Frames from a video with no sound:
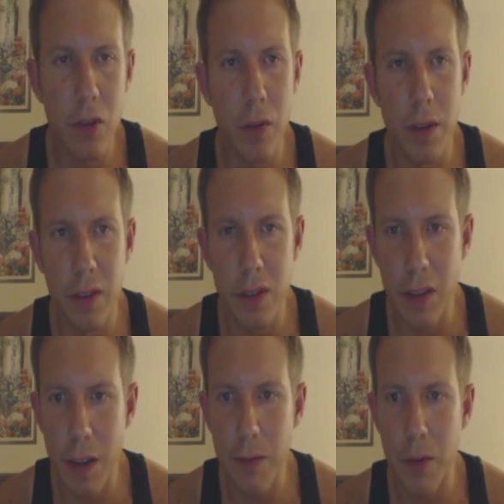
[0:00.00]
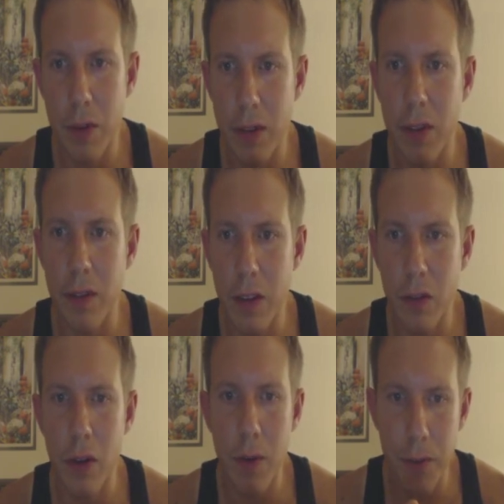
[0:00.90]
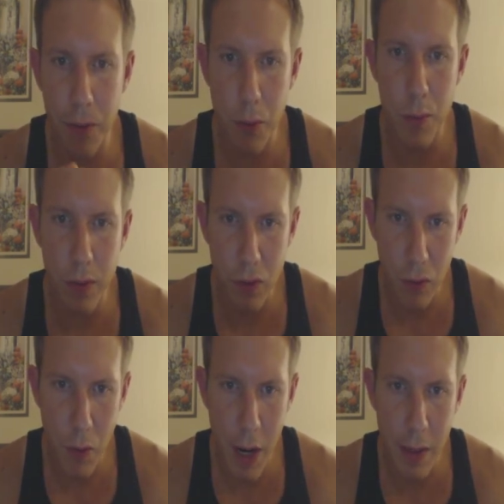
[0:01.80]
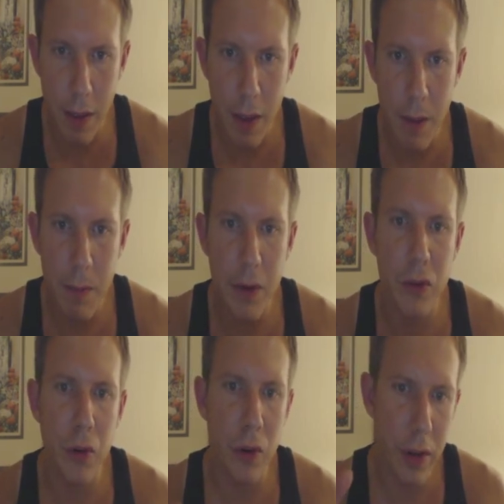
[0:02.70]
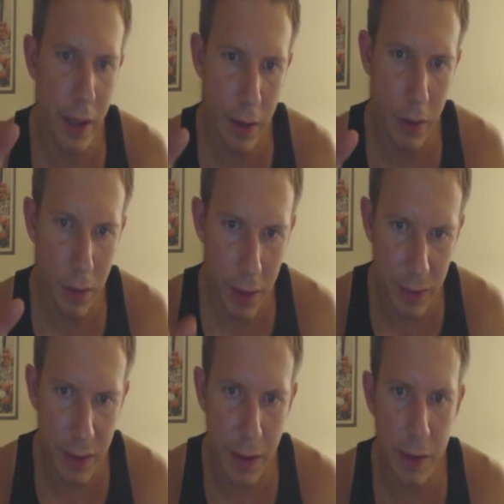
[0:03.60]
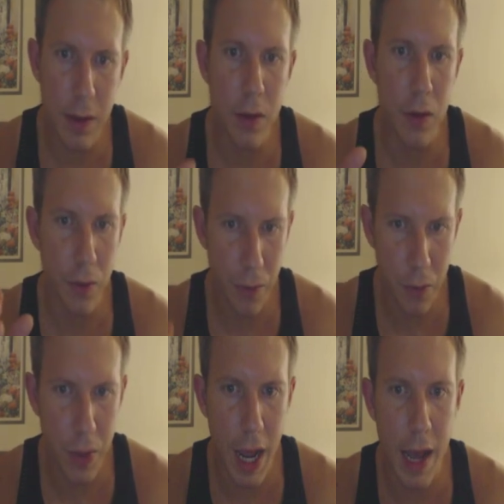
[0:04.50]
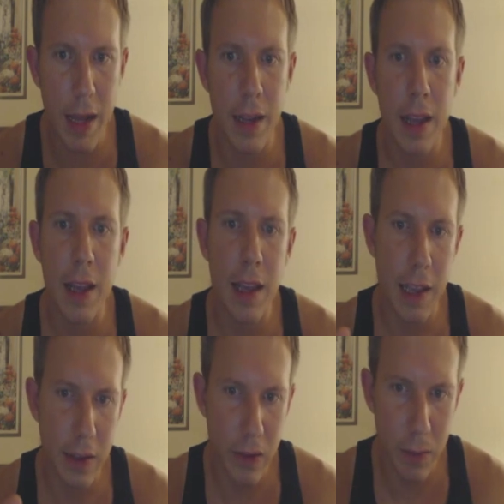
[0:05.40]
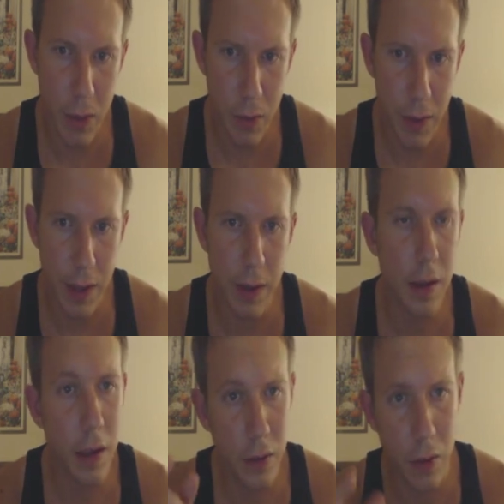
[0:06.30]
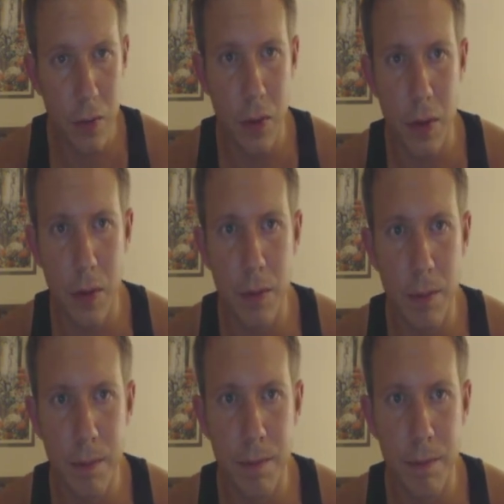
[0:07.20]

So this is it for this edition of Fruit and Strength. Make sure you get your lifts in, your fruit on, and get some UV. It's good for you.